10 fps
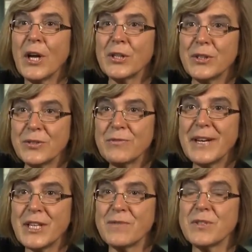a good
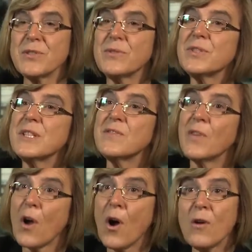range of resources
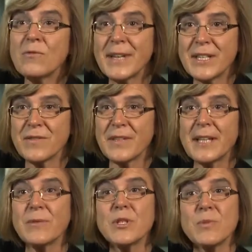for a whole range of
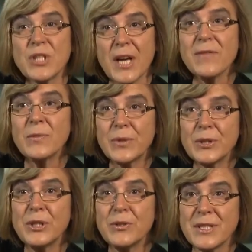language, whichever
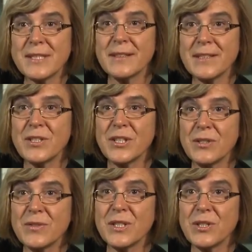one you decide to
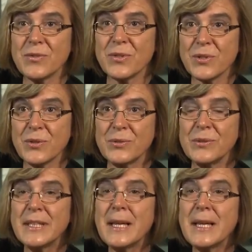use in your school.